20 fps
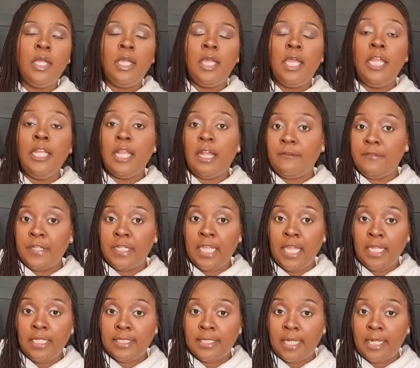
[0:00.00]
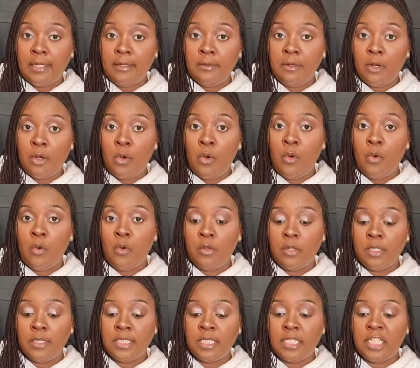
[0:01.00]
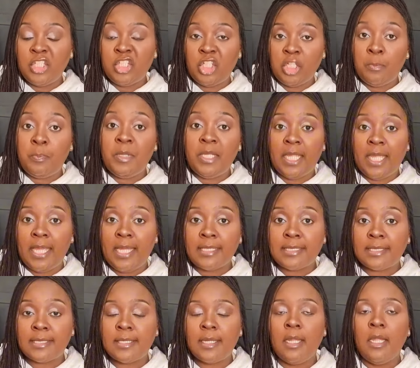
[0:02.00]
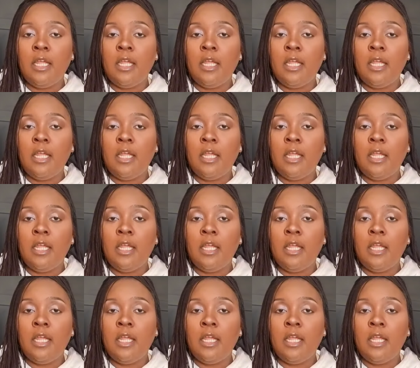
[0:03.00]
navigator, or is it the GPS?